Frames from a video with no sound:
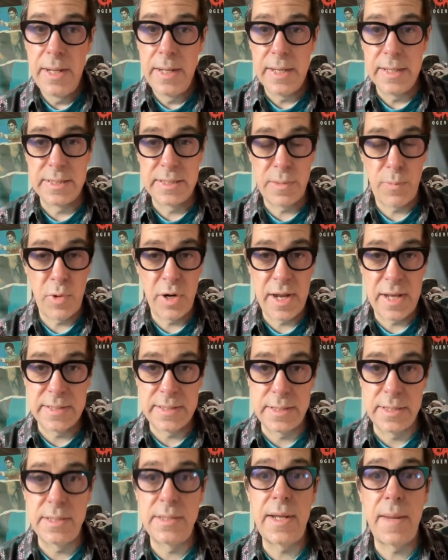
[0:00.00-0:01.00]
and someone
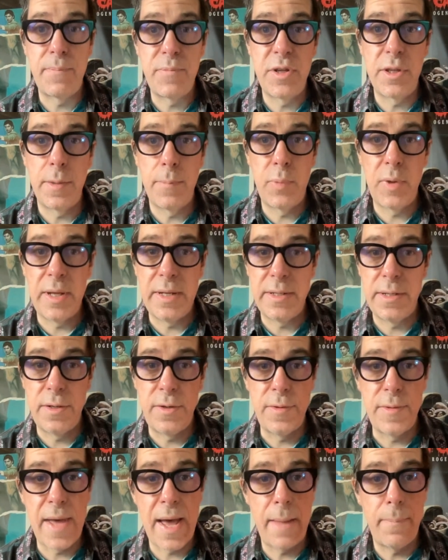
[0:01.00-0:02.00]
hasn't stepped to the plate to do
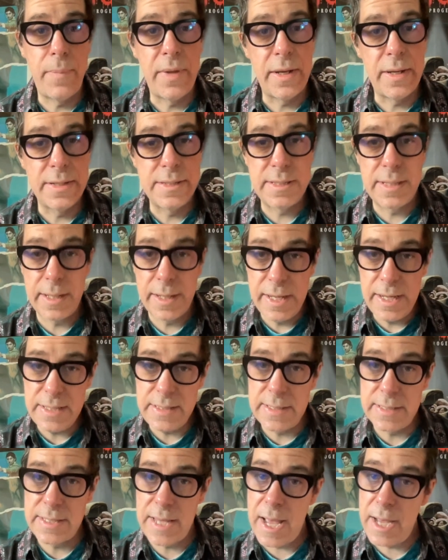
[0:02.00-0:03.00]
that, because The Kiss
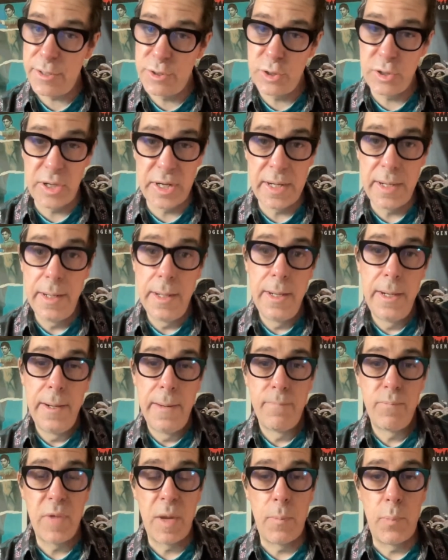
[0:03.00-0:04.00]
is actually
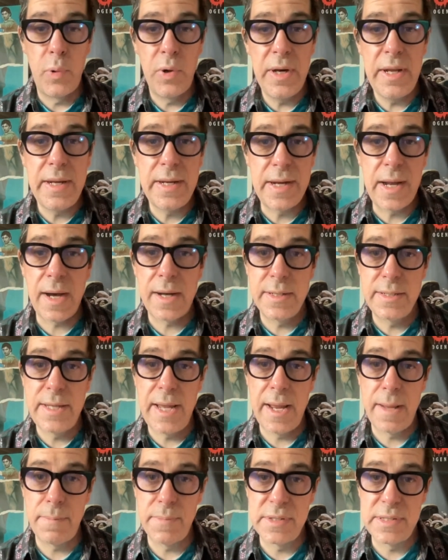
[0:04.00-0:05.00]
a pretty
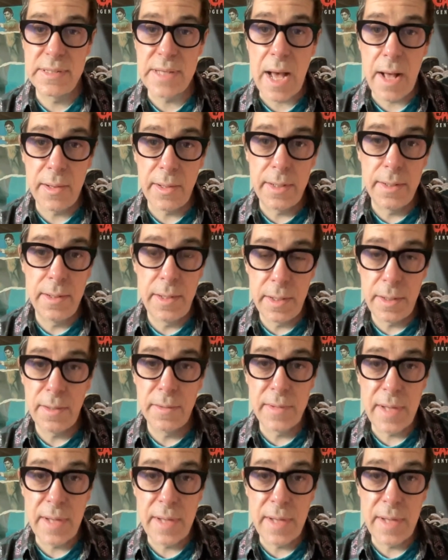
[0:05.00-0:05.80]
goddamn solid little